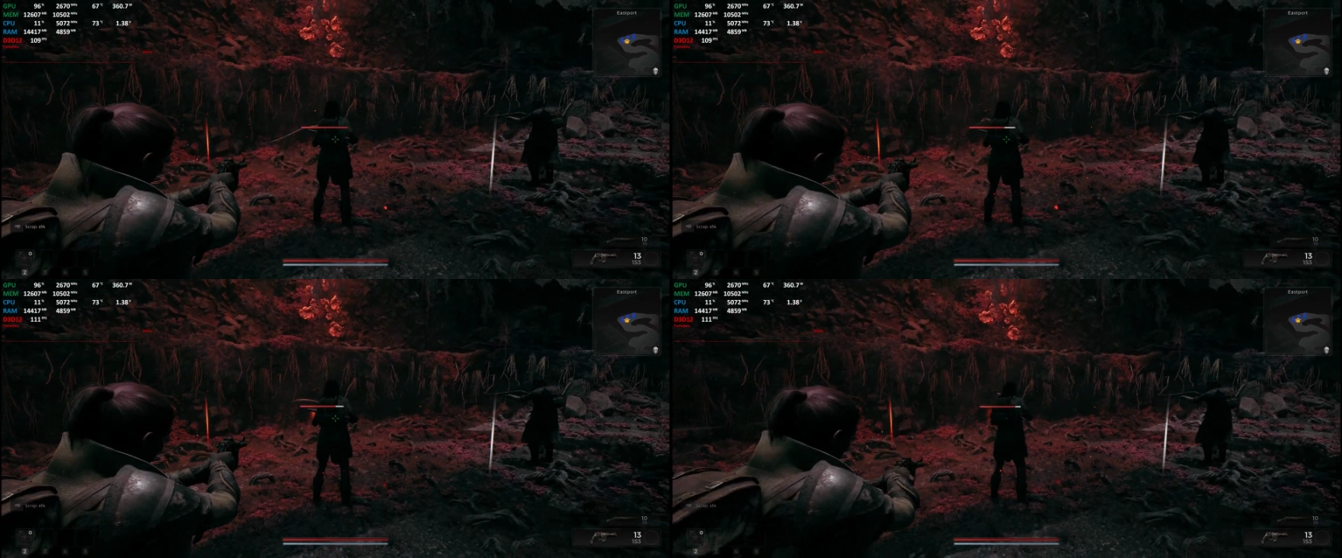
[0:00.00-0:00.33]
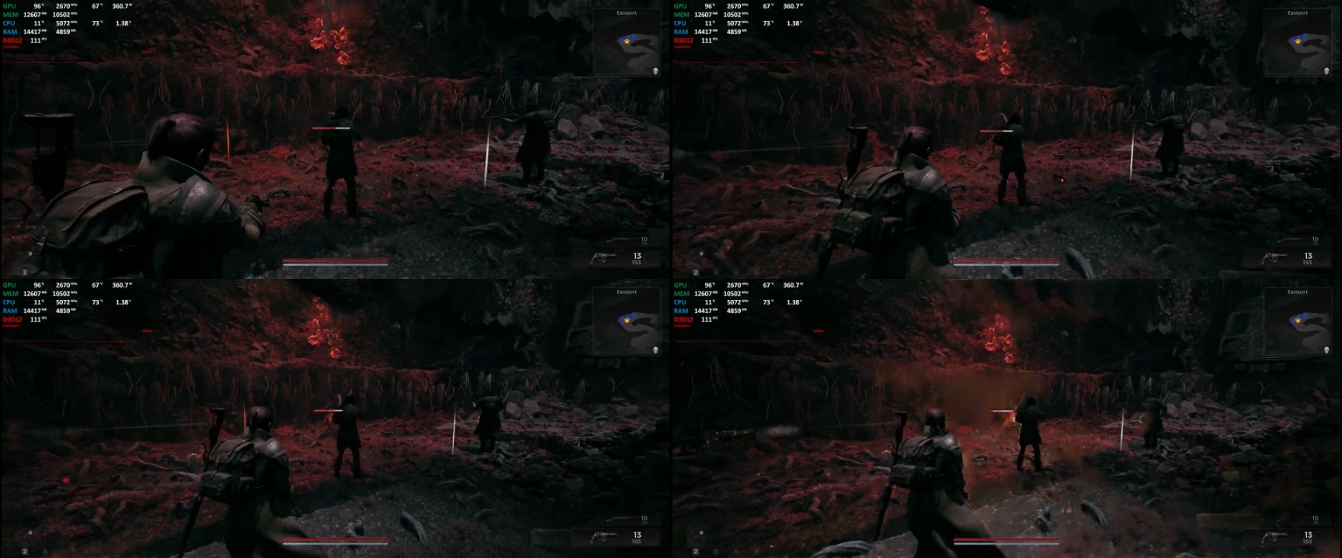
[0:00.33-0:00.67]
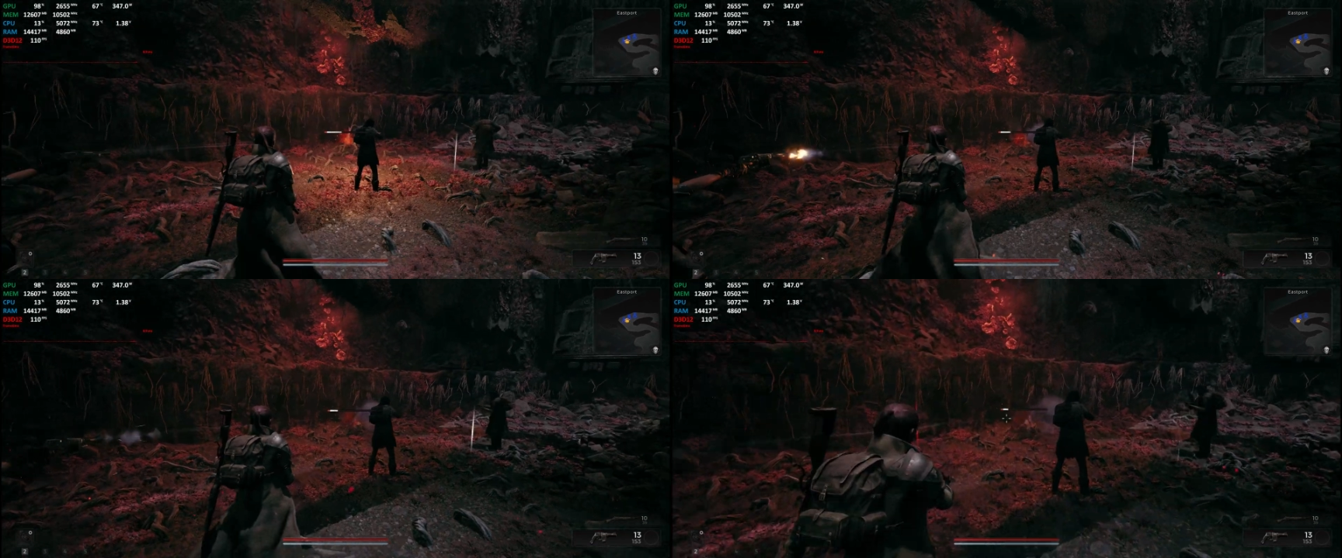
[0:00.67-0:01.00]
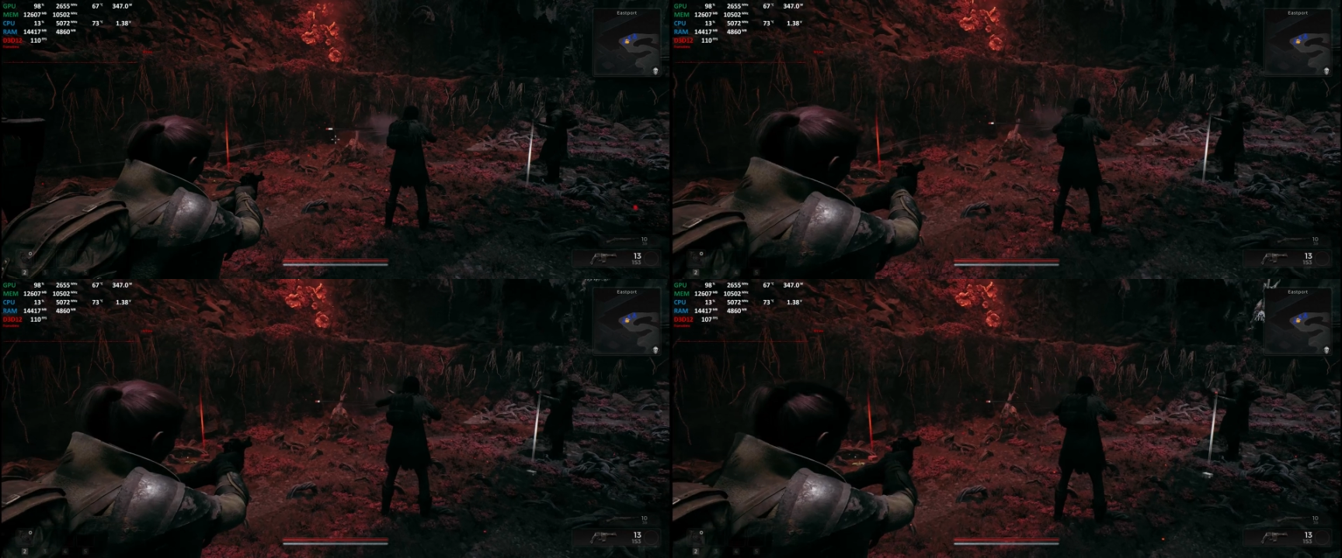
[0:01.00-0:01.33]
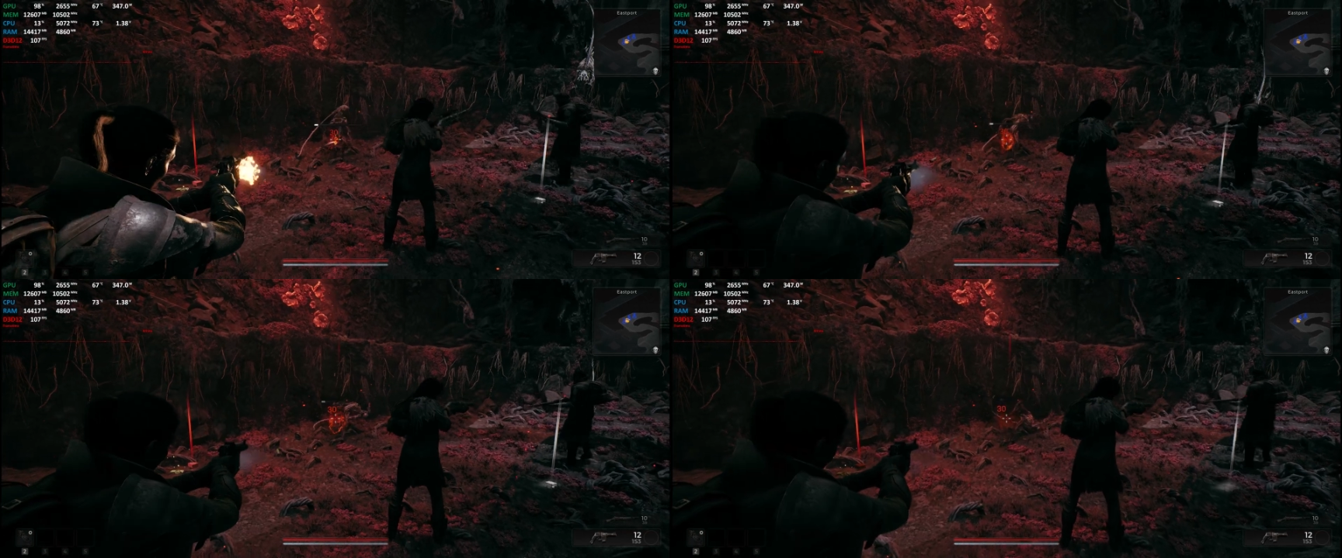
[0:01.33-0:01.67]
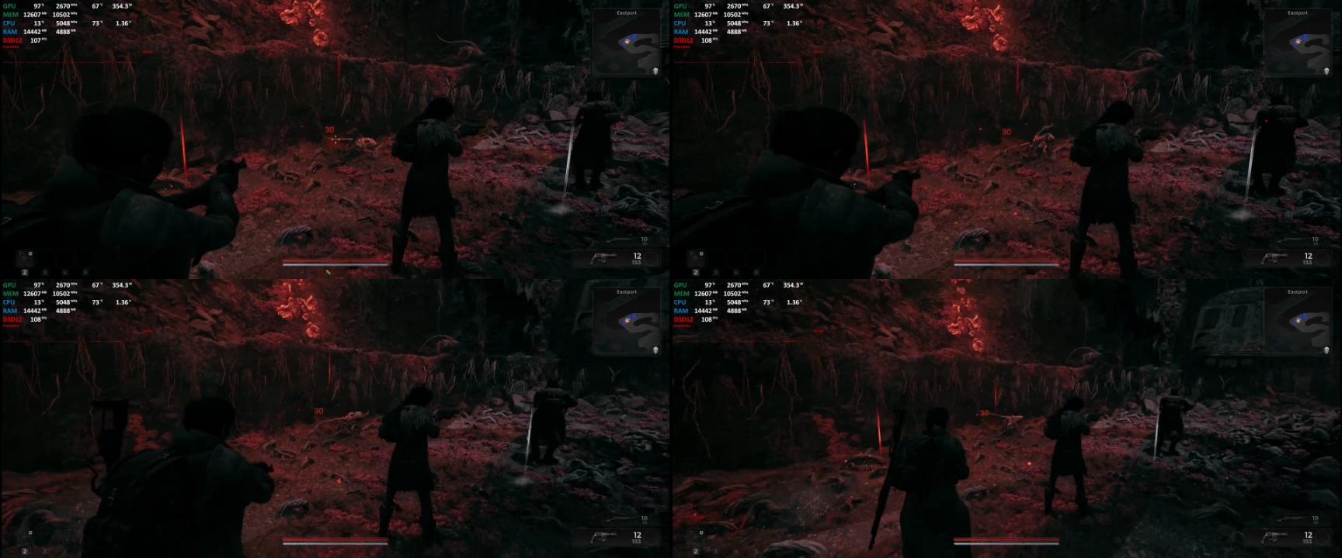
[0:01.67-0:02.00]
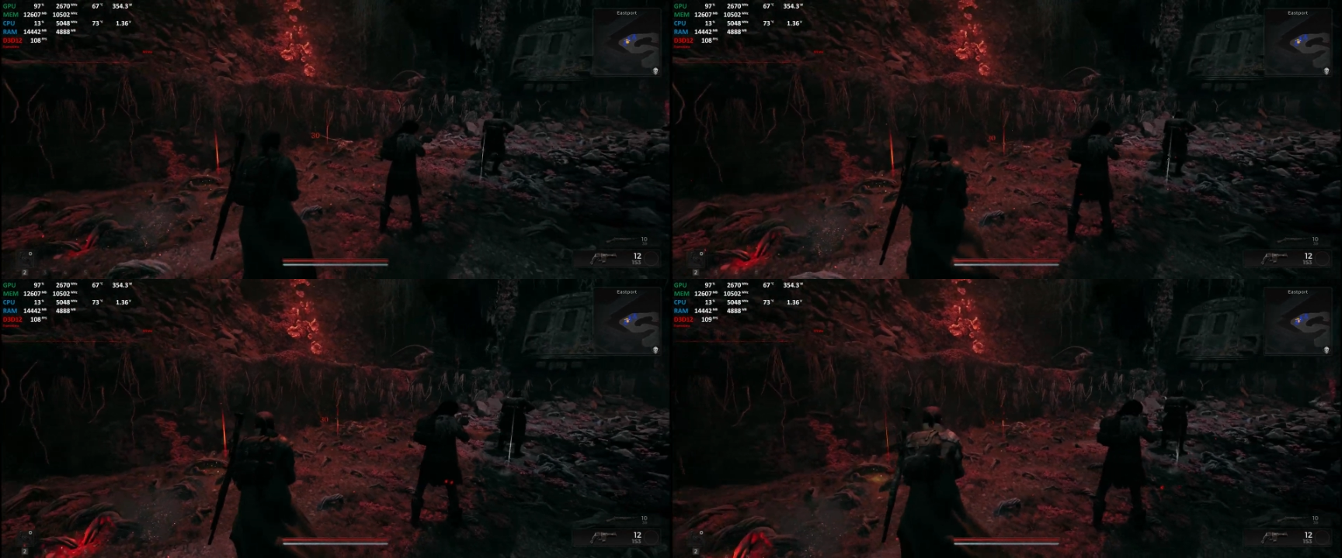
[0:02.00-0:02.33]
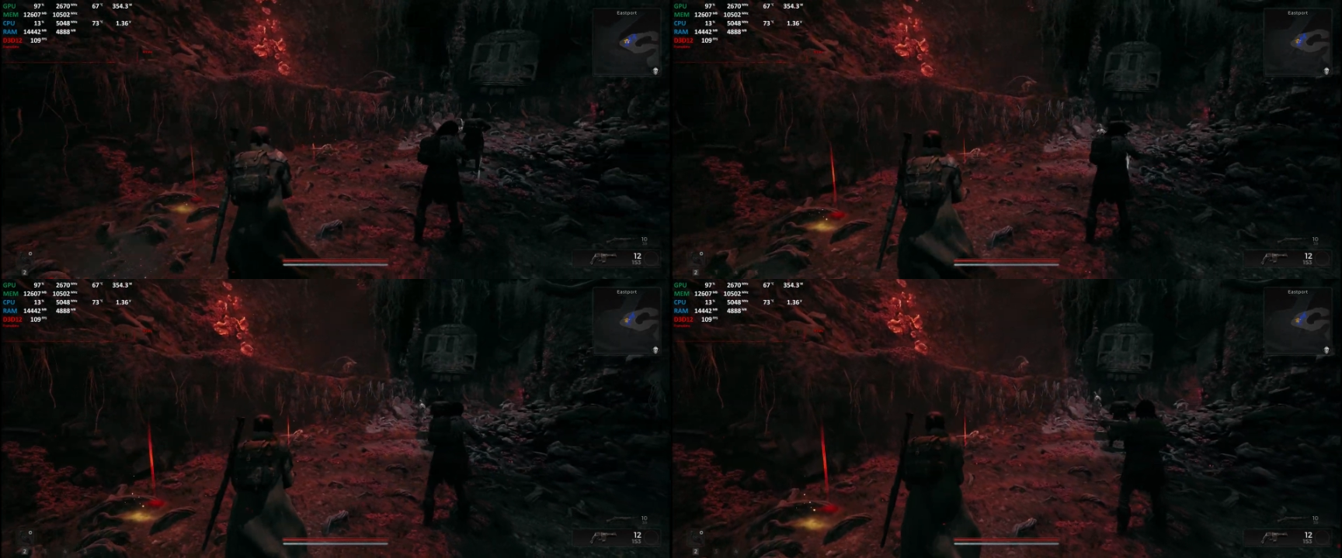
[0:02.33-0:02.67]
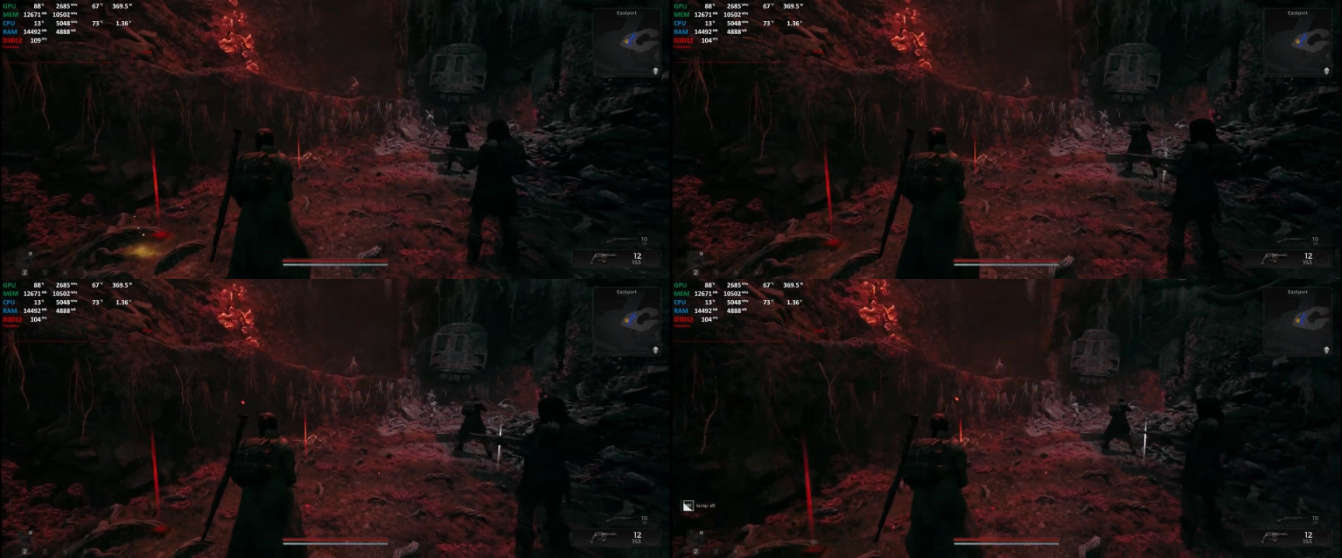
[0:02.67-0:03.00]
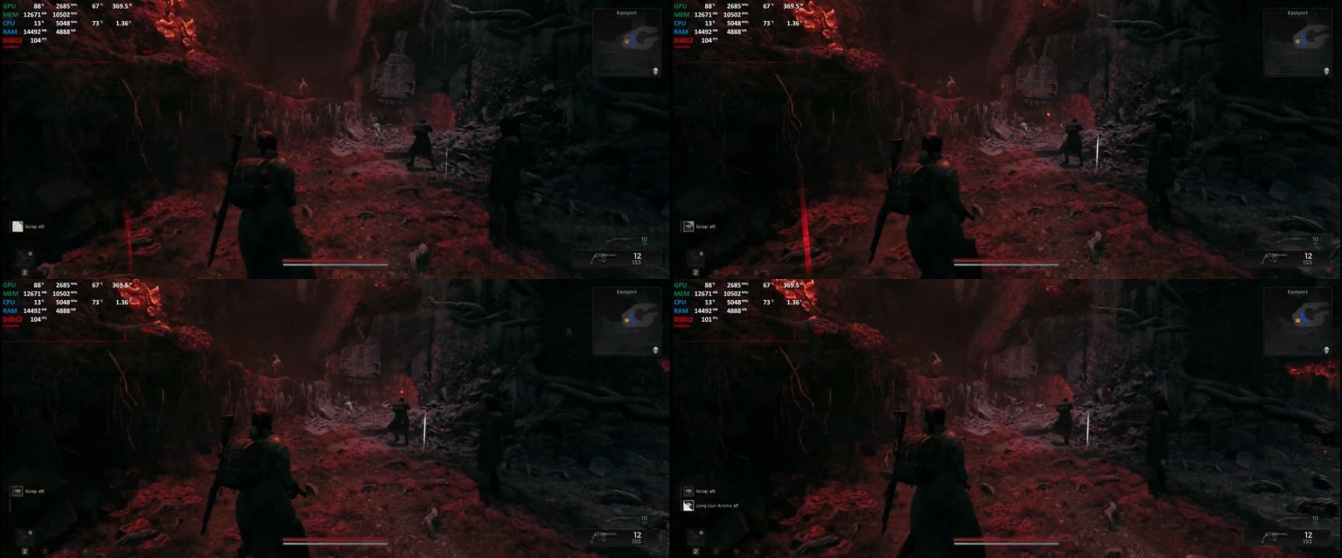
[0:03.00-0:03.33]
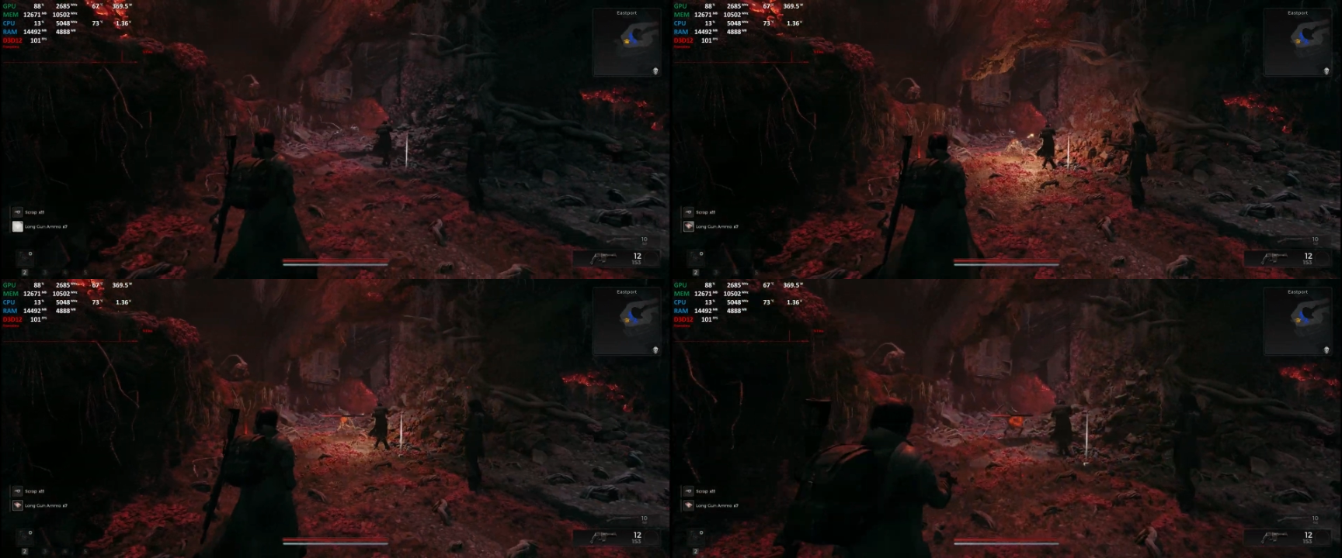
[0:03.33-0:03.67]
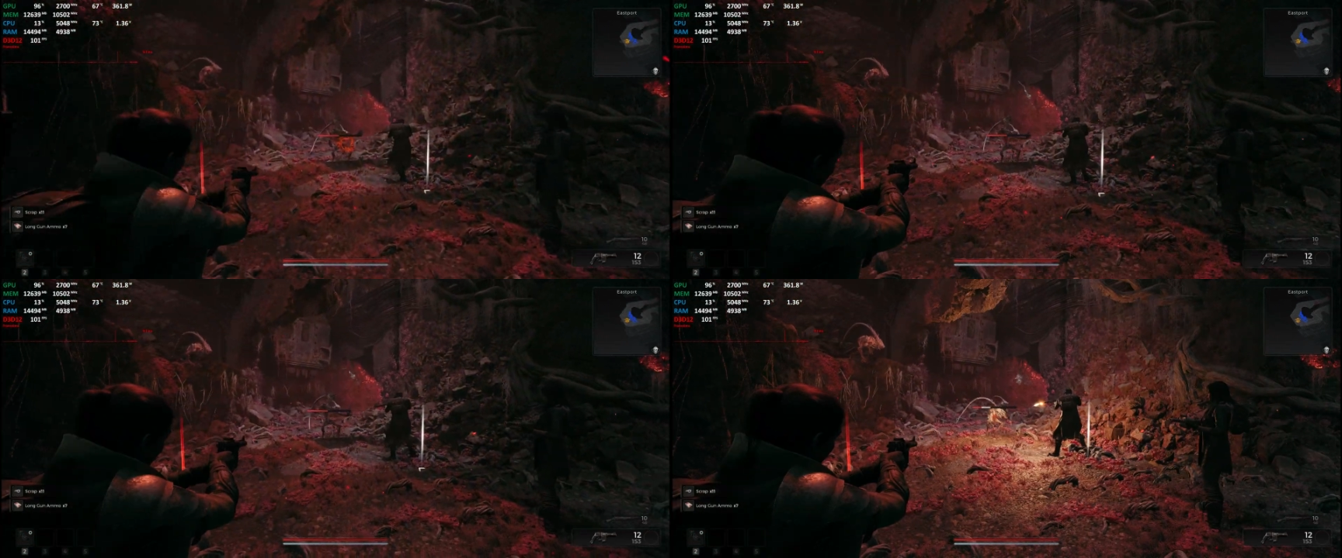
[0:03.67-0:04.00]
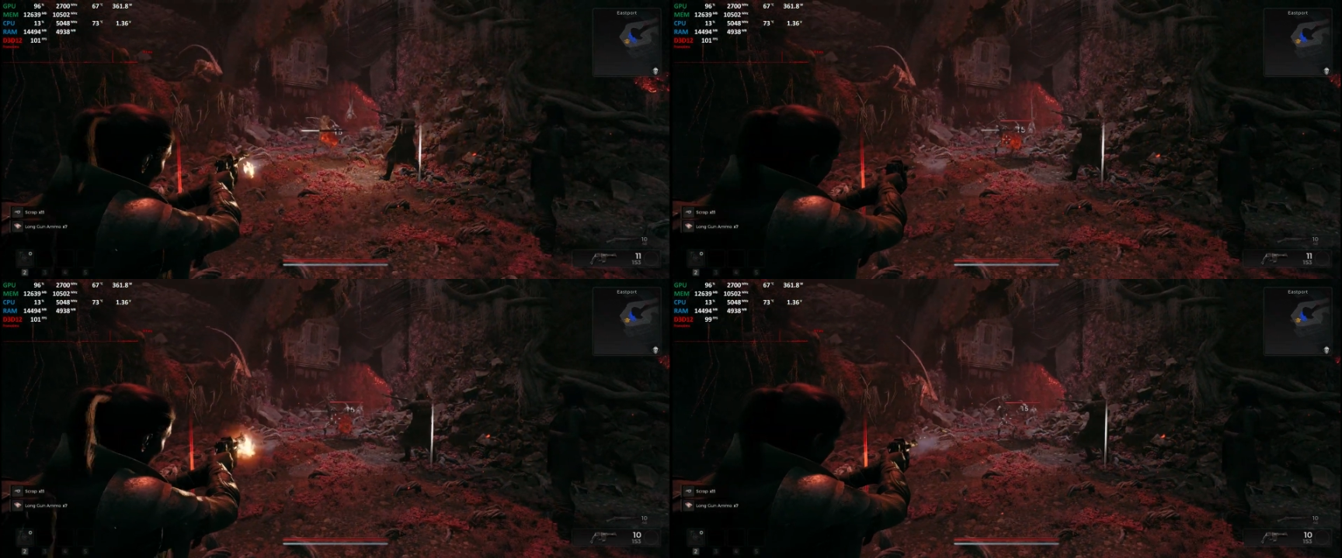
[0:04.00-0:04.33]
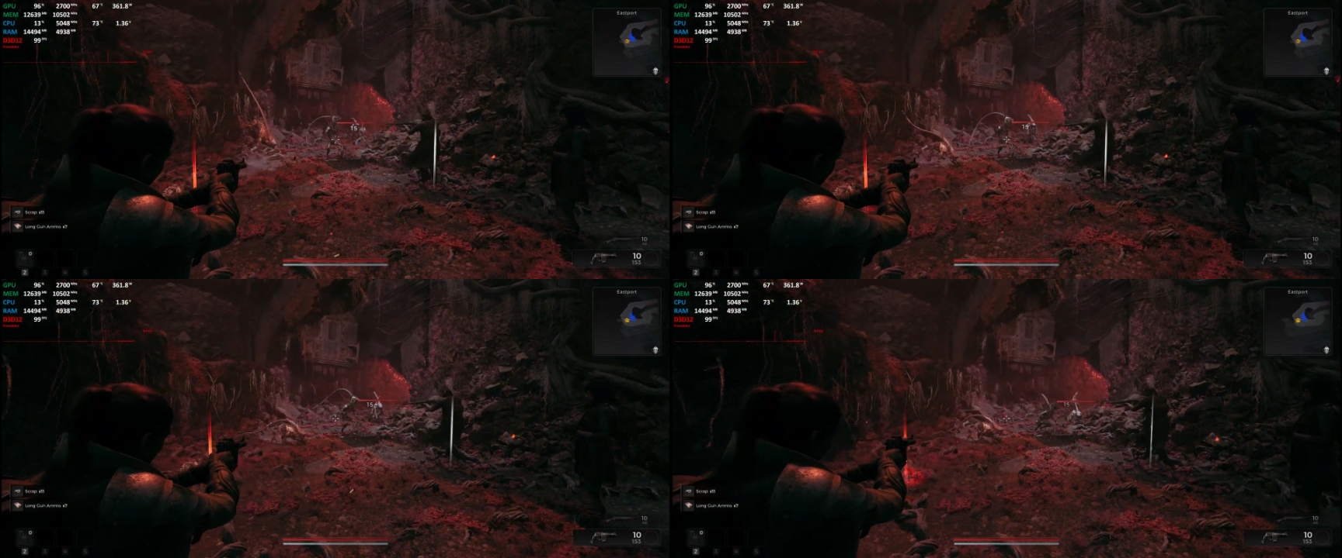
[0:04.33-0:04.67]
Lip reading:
[unreadable: no face in view]